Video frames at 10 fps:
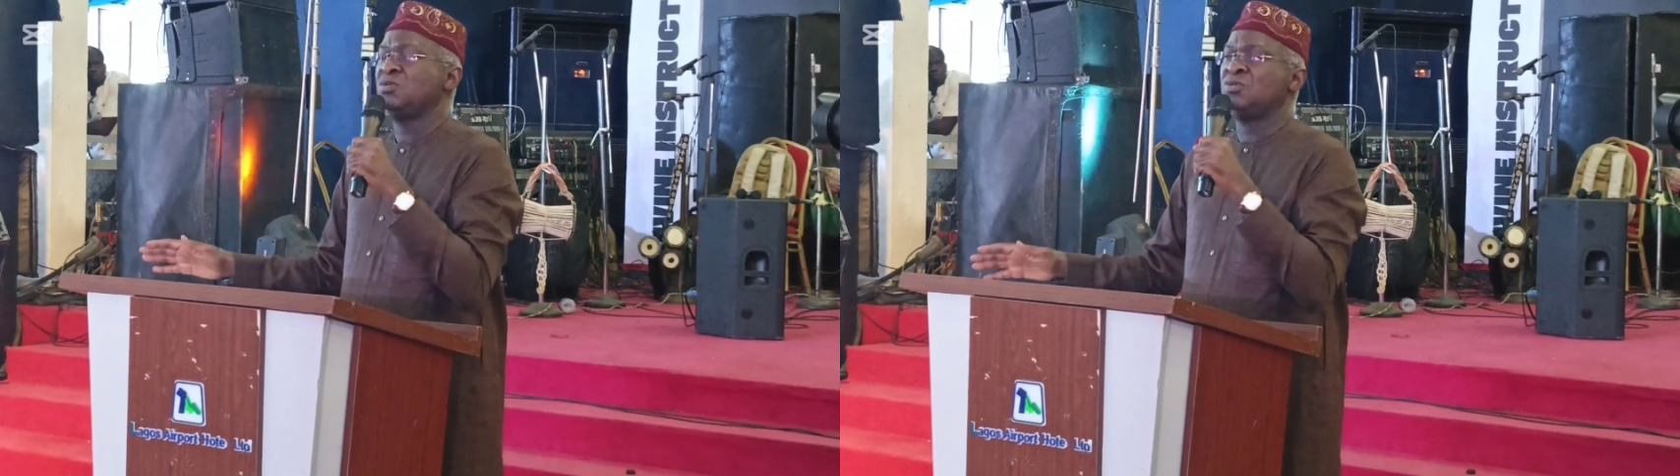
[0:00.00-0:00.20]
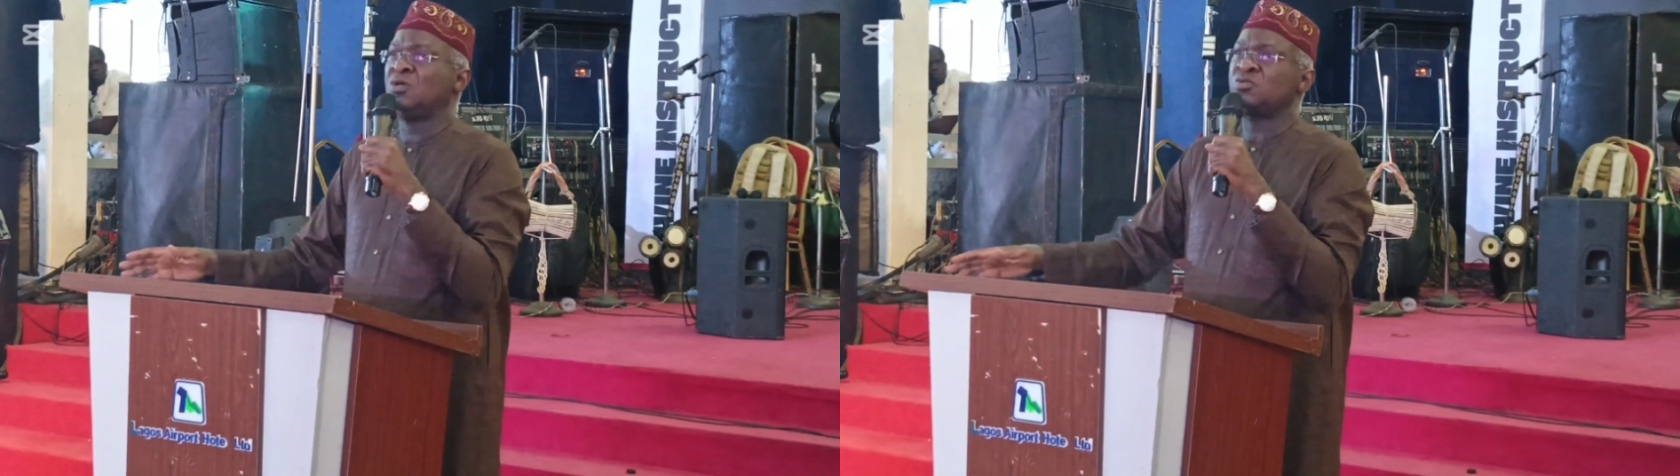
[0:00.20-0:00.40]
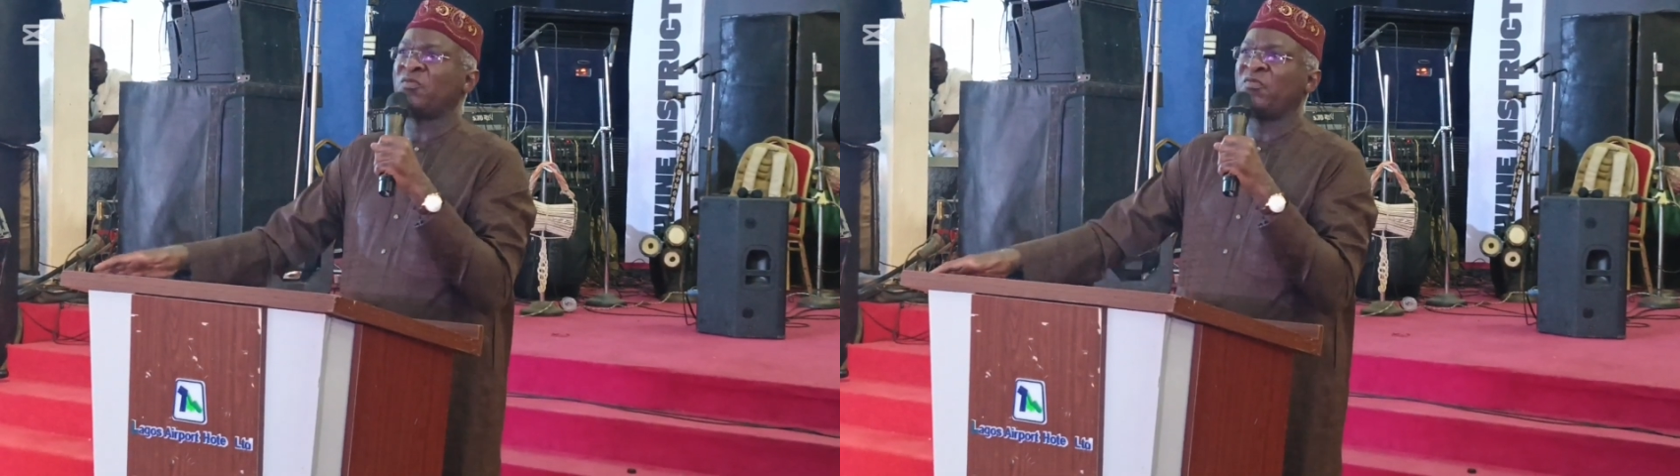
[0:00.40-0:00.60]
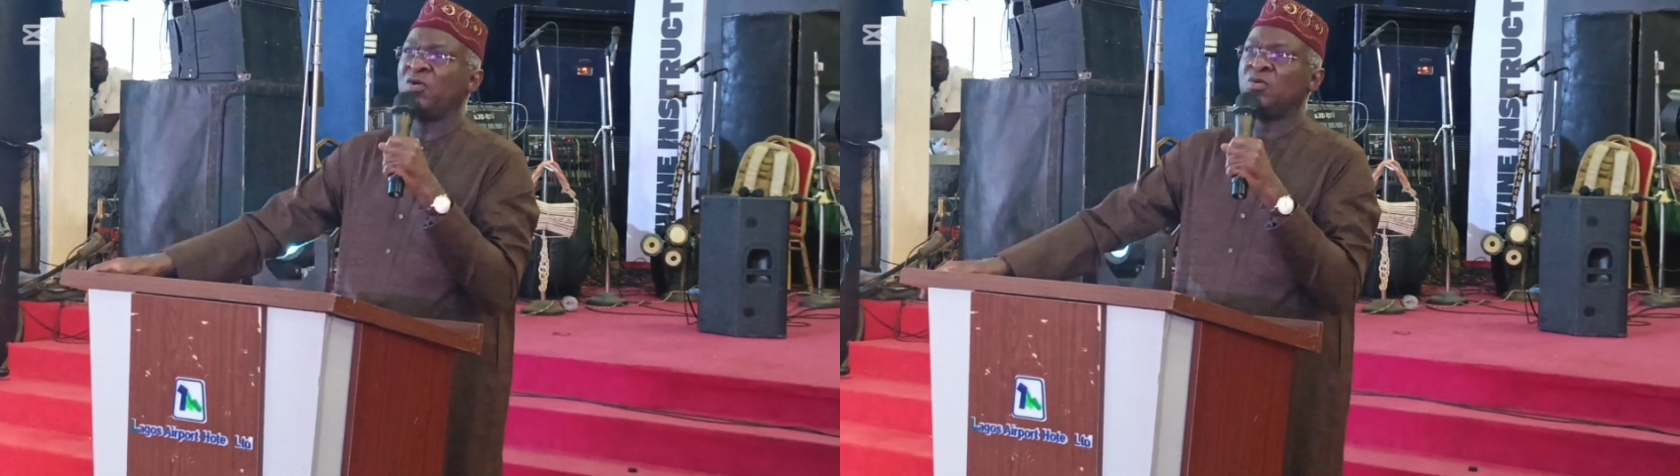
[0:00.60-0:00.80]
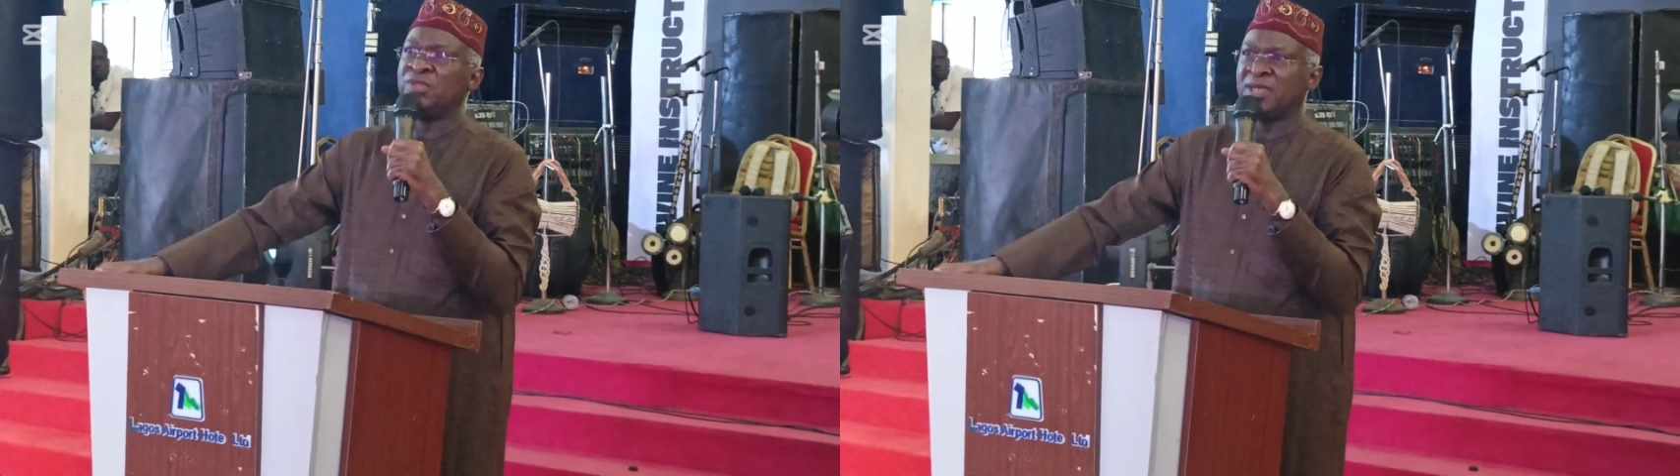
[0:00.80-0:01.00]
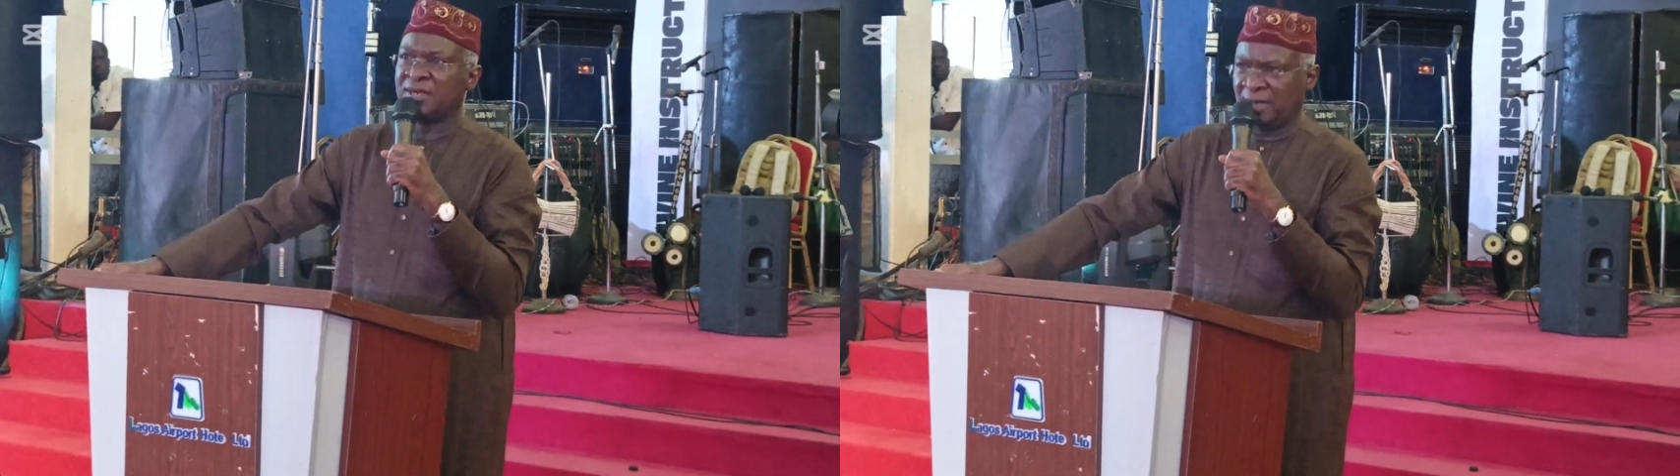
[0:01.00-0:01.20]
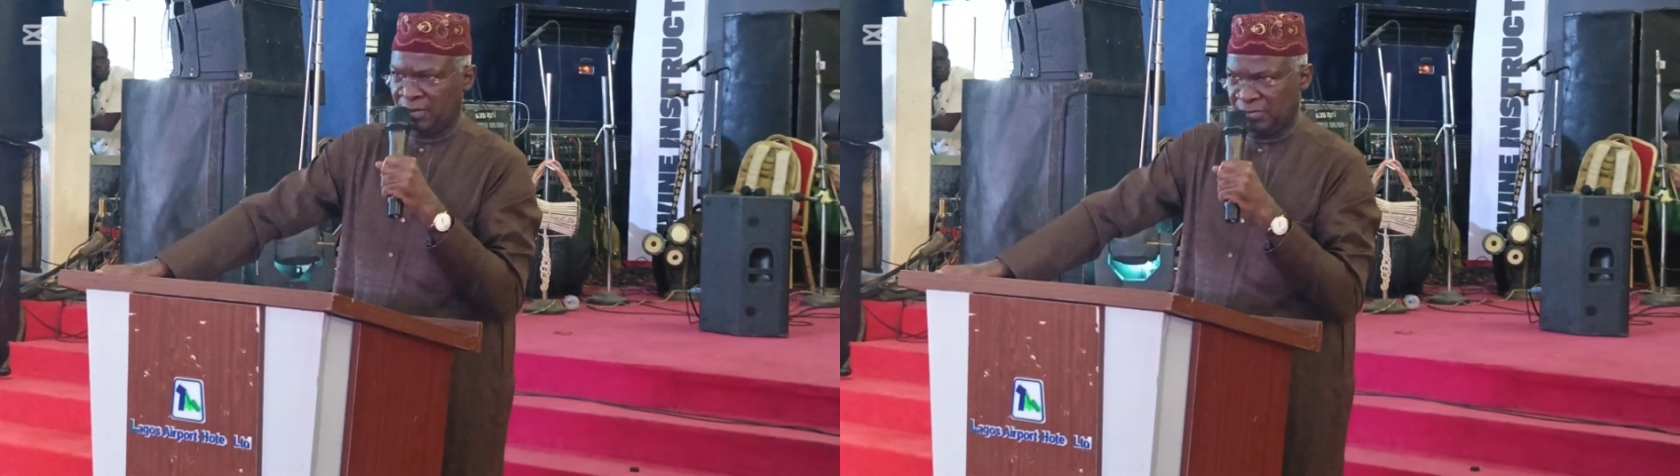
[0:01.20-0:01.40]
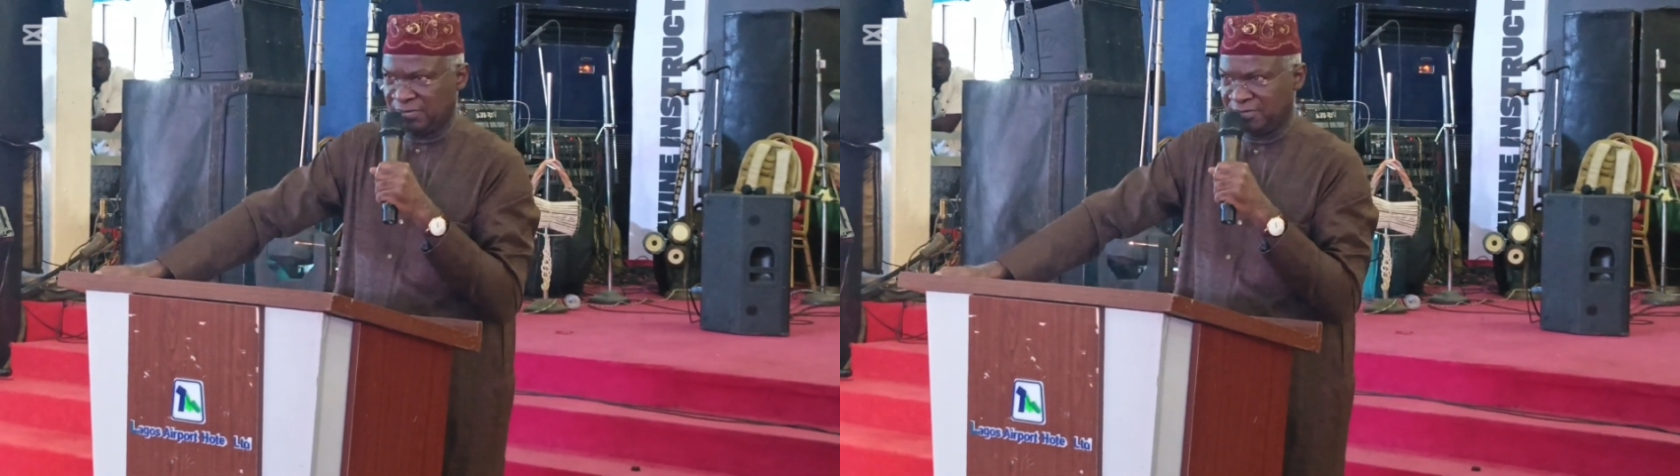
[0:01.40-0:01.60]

not to follow the crowd.